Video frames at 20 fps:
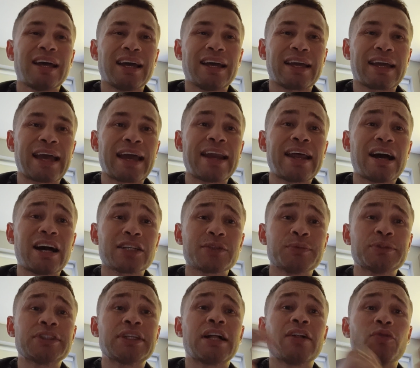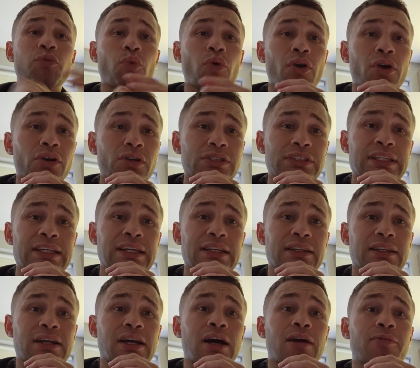I kind of asked myself, where is he getting
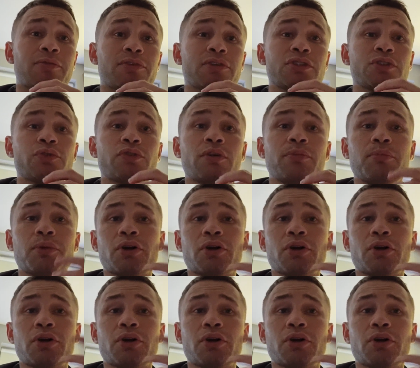the confidence from?